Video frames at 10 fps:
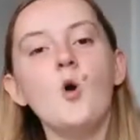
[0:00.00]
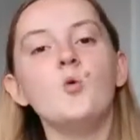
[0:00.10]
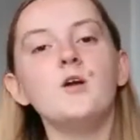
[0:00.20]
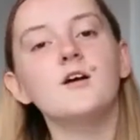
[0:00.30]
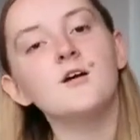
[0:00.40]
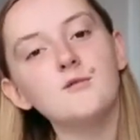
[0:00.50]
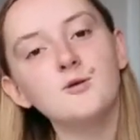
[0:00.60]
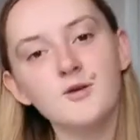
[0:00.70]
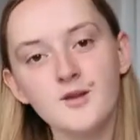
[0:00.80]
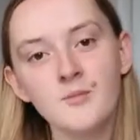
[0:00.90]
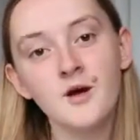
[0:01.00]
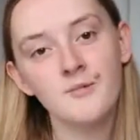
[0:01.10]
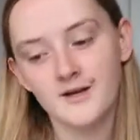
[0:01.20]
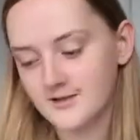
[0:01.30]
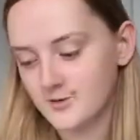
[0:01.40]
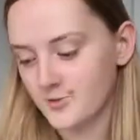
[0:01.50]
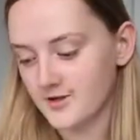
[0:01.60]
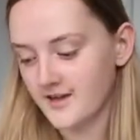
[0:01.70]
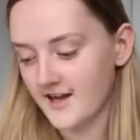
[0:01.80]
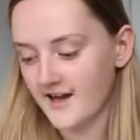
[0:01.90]
We're going with a mermaid
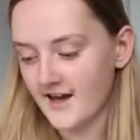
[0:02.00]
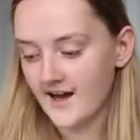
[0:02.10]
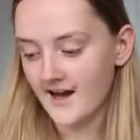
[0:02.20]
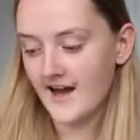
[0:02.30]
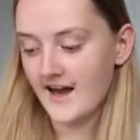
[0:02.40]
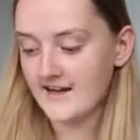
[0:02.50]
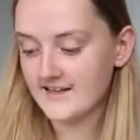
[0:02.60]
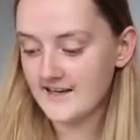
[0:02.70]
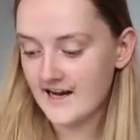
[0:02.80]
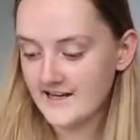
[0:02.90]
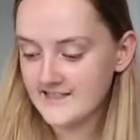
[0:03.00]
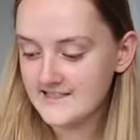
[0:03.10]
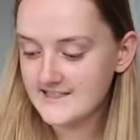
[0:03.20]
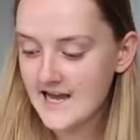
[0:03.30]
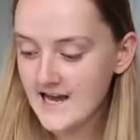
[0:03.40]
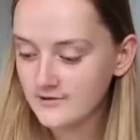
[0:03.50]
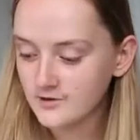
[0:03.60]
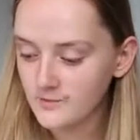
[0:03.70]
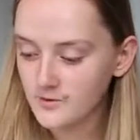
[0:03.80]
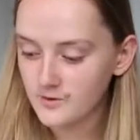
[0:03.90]
with an, a
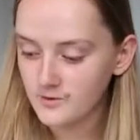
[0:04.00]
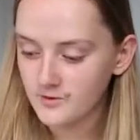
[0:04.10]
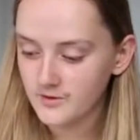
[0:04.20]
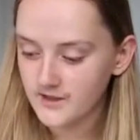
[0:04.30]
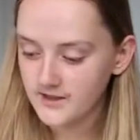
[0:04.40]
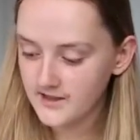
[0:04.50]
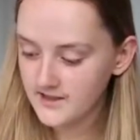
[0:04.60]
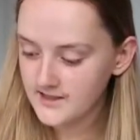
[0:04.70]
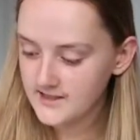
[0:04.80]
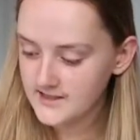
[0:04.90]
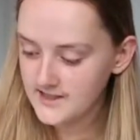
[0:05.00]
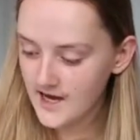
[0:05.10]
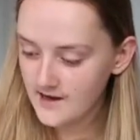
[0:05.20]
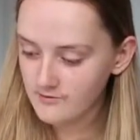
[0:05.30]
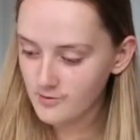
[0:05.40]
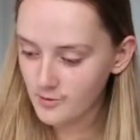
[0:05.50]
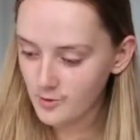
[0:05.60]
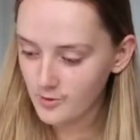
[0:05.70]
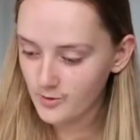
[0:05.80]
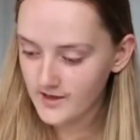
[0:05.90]
terrible,
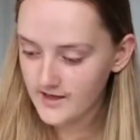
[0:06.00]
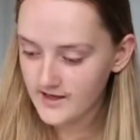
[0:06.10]
terrible